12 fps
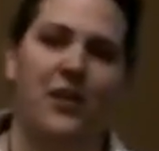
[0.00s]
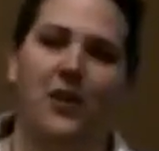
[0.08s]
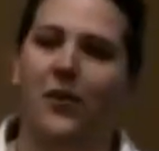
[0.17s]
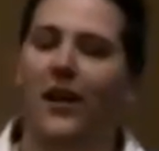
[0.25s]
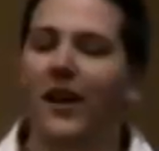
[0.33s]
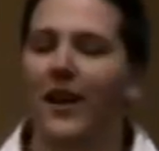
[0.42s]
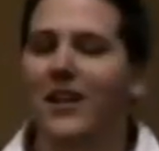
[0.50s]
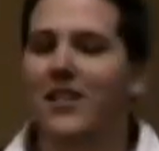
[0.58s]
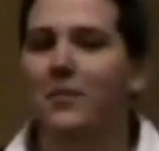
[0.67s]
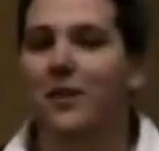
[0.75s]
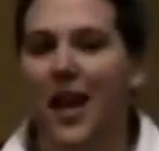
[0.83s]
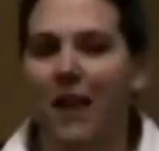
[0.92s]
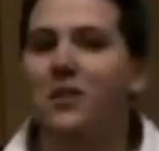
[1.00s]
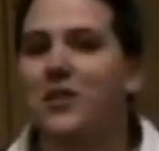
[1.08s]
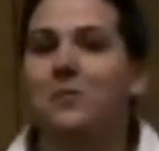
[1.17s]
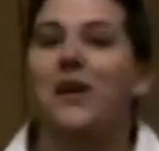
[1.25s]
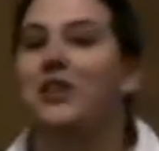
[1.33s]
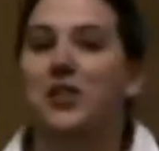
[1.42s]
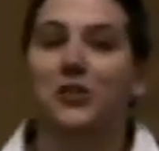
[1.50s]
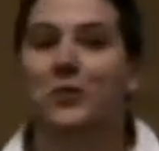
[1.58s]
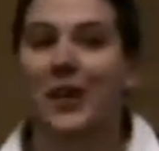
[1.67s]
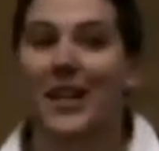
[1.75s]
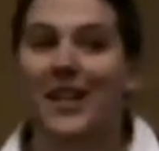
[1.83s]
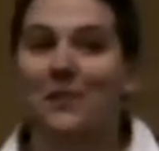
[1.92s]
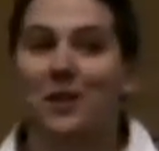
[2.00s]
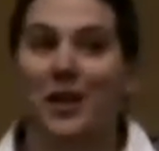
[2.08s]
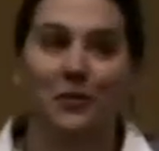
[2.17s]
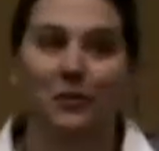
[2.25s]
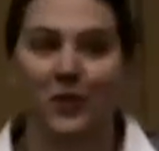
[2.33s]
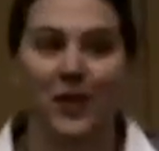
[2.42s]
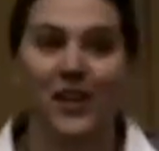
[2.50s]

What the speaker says: So to be able to spend 2 weeks being